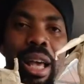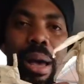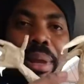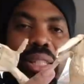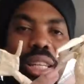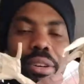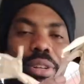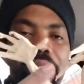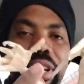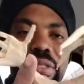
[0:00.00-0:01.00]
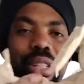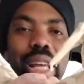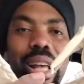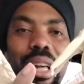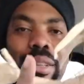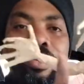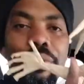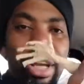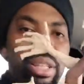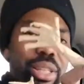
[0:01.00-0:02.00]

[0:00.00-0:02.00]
I'm like General Grievous, y'all. Right, so